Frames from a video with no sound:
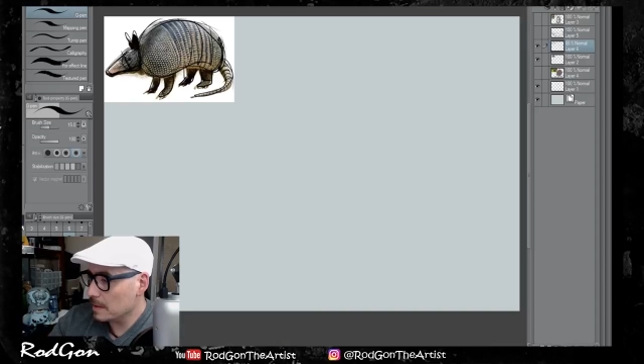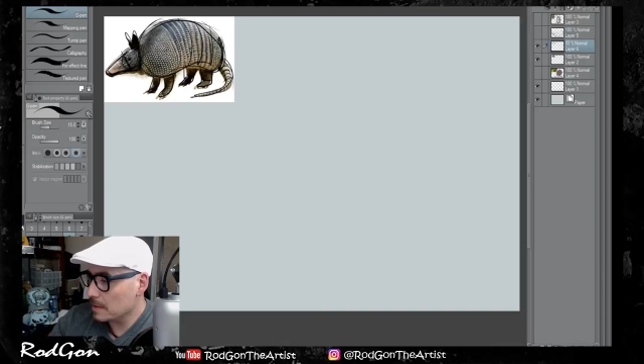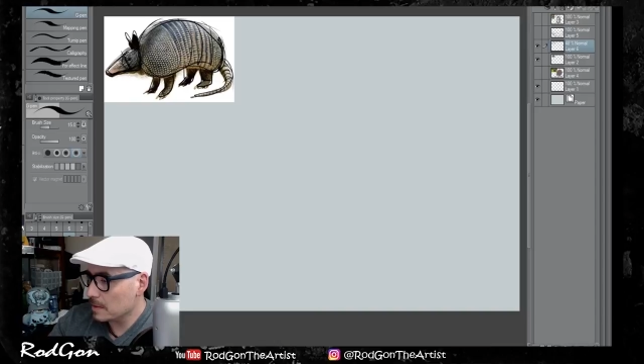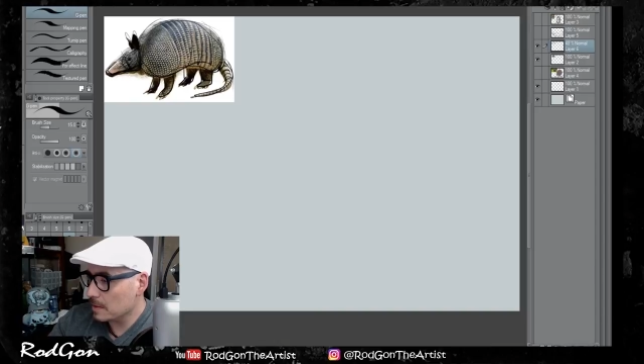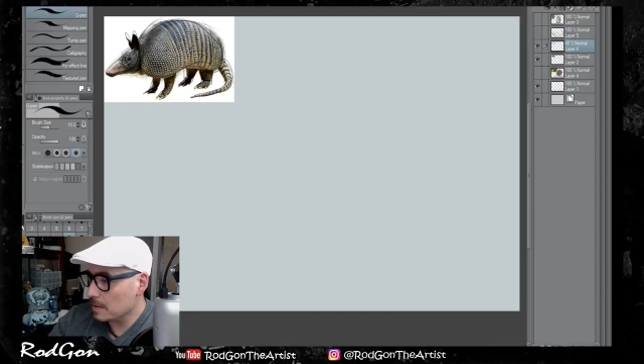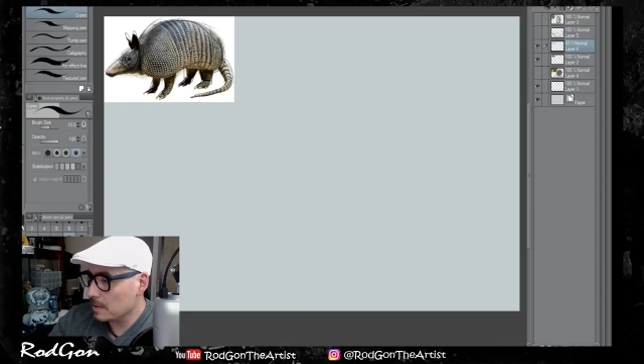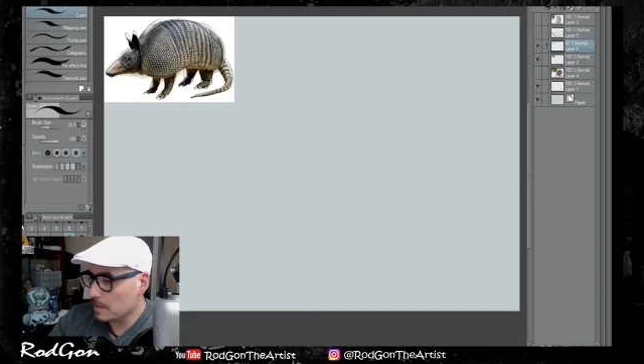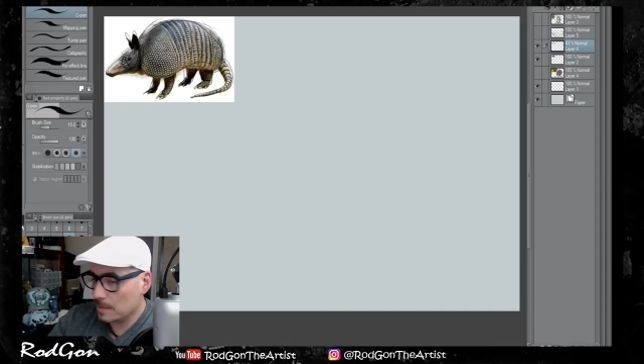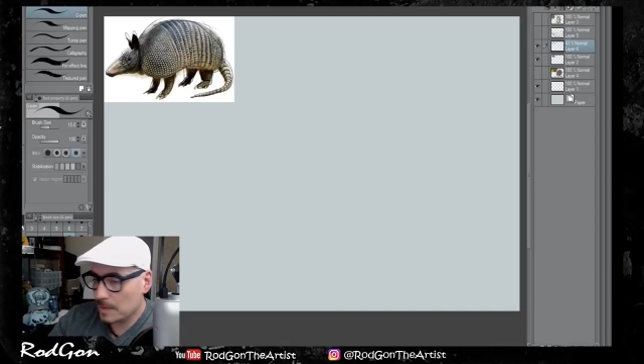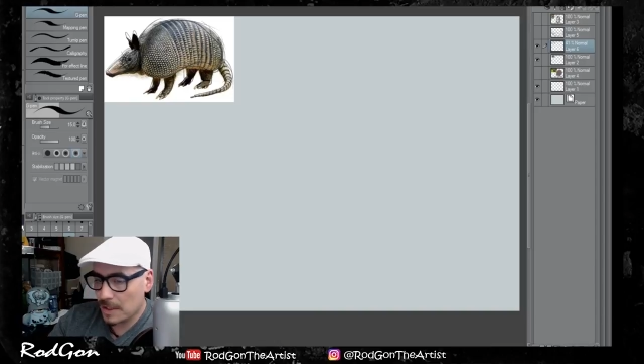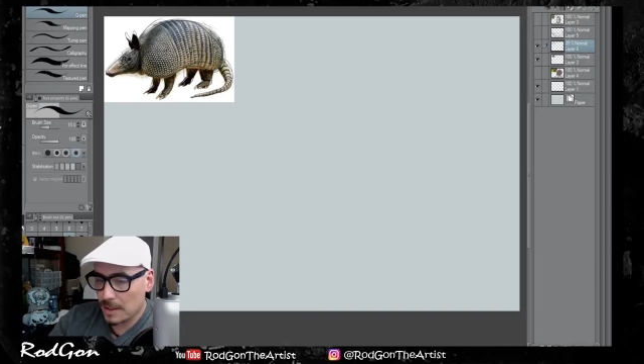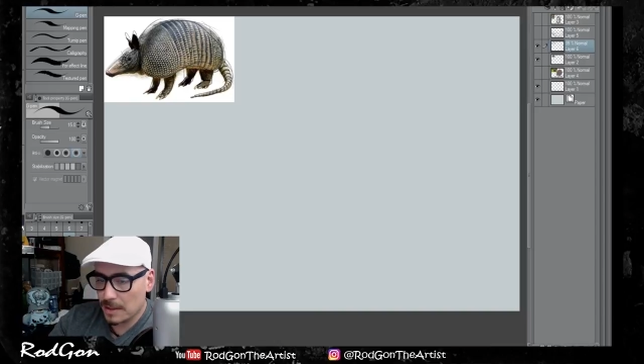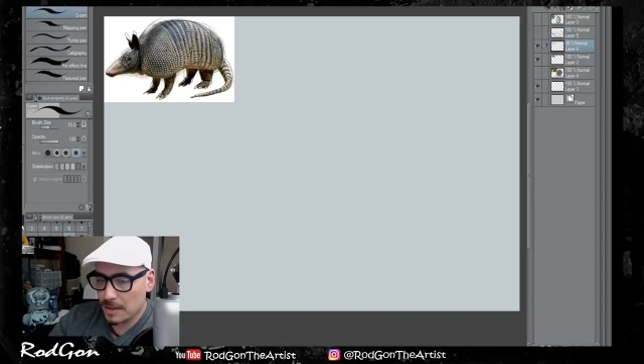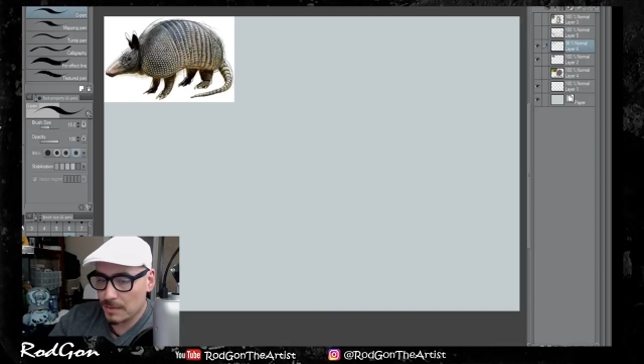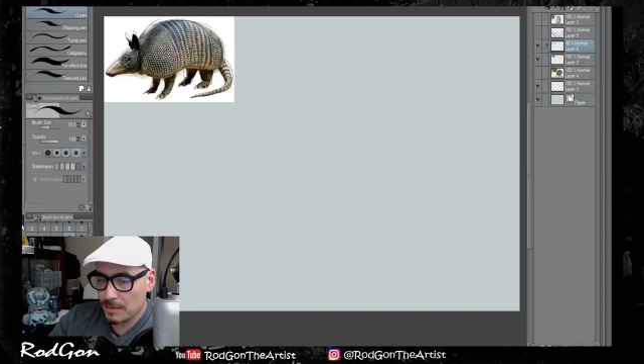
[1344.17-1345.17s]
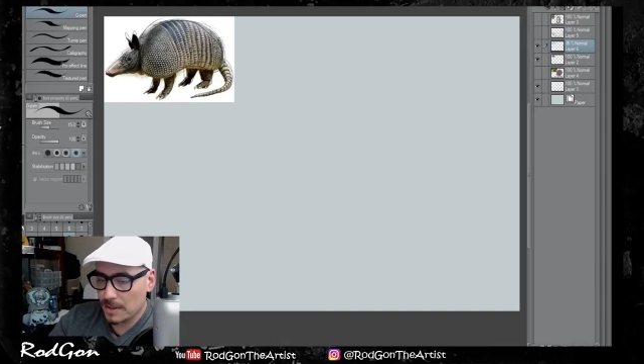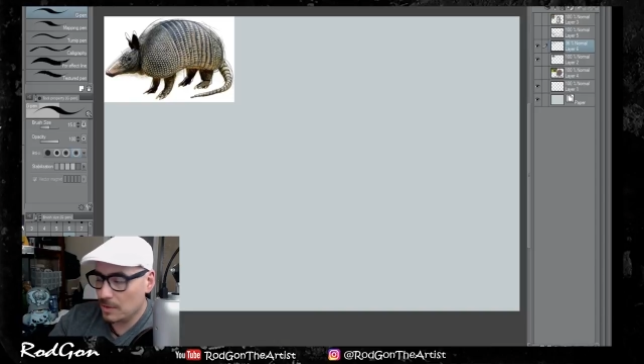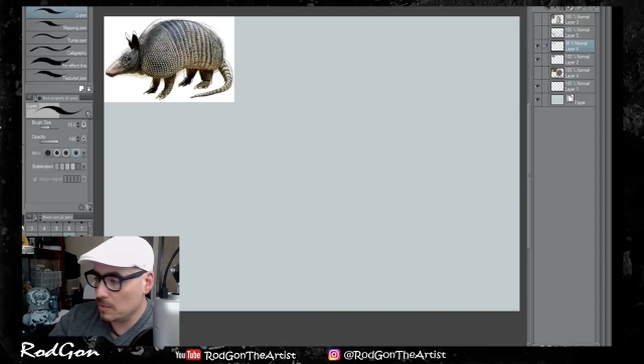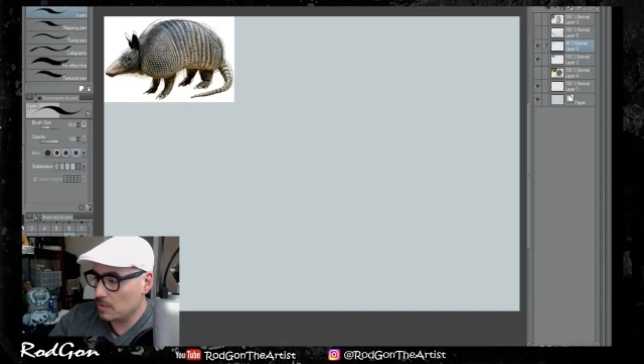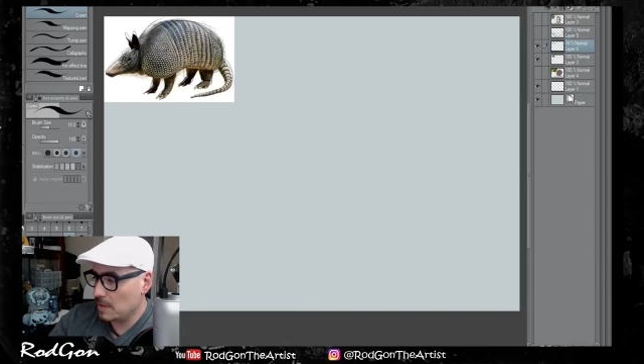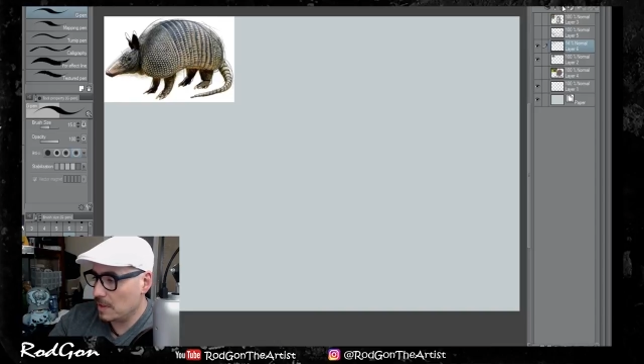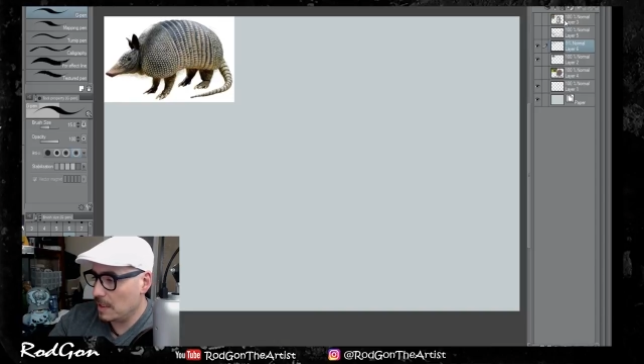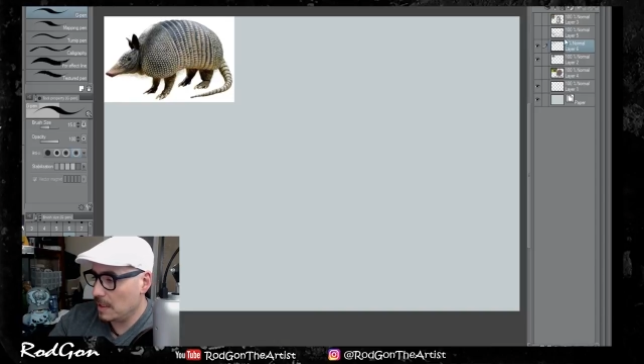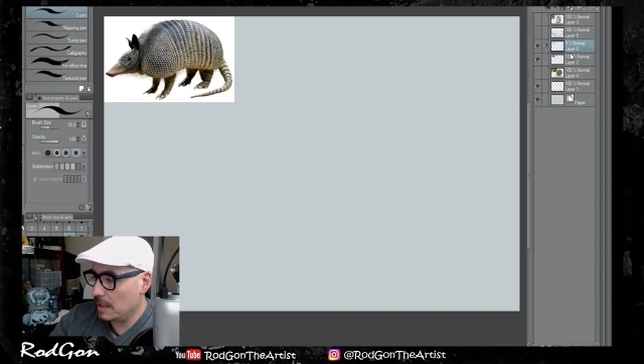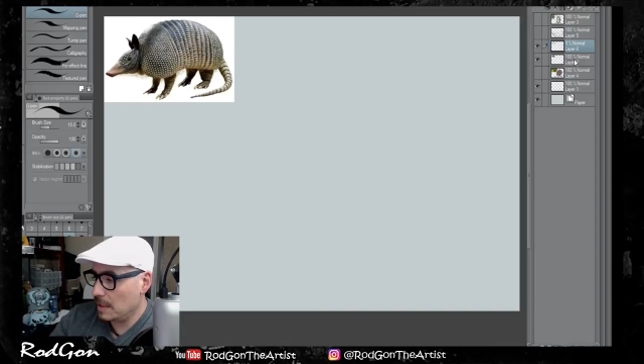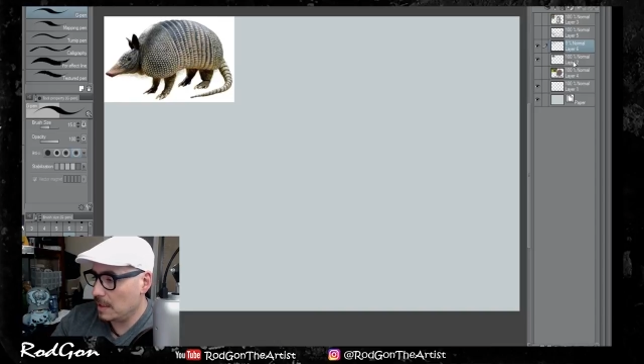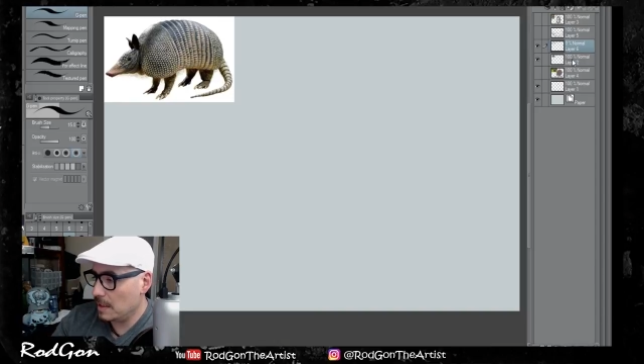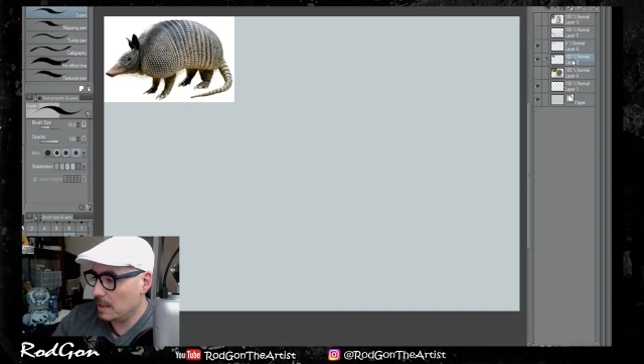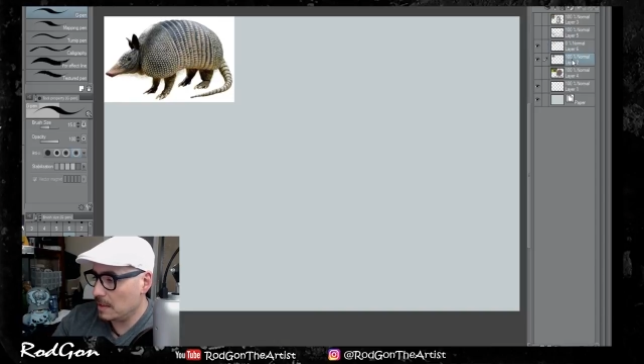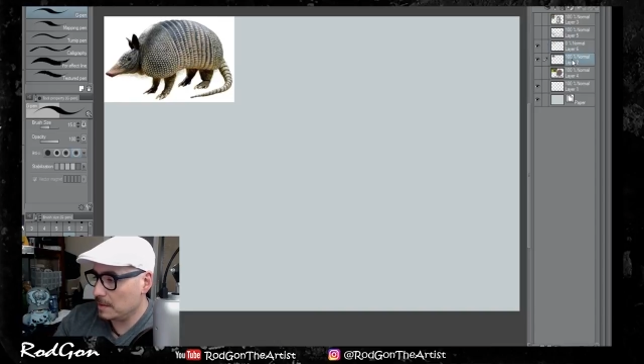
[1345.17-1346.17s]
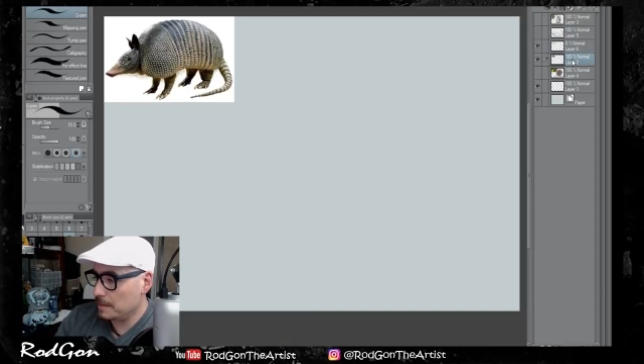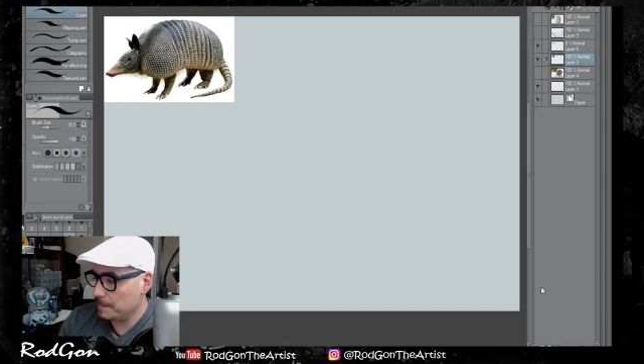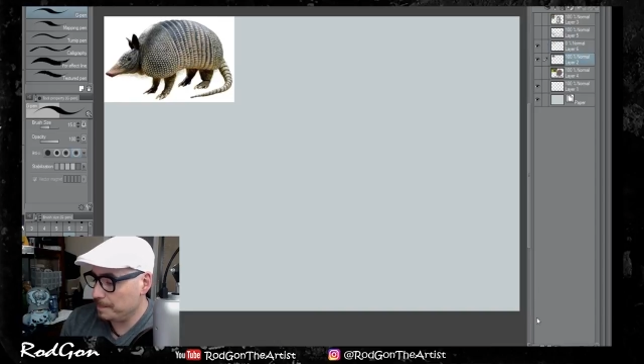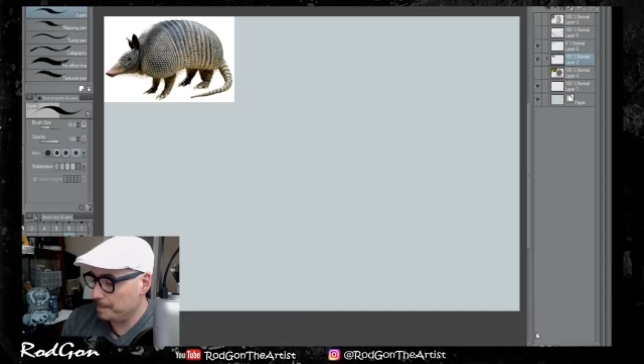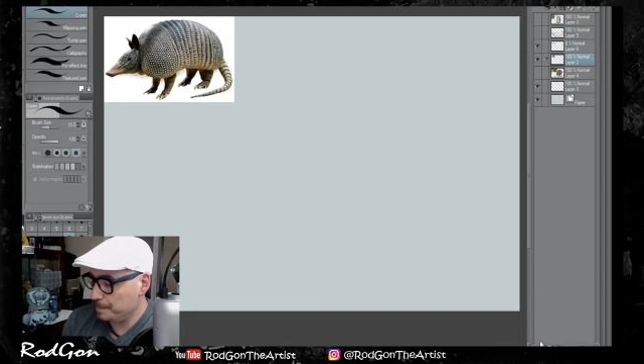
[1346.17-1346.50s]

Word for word: so we're gonna reduce that.